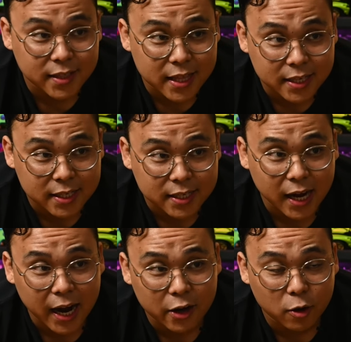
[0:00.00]
This is
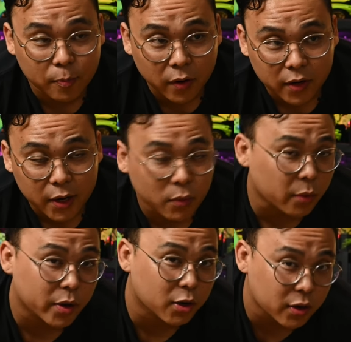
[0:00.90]
the I.O. port, and
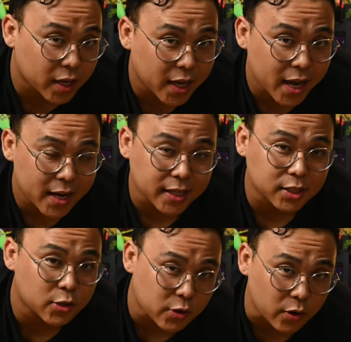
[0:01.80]
what we're looking at is
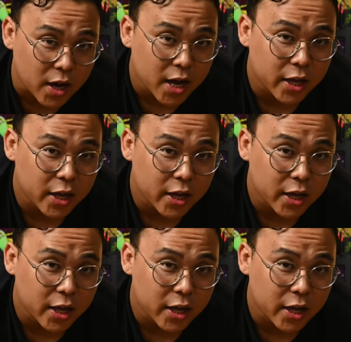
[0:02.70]
two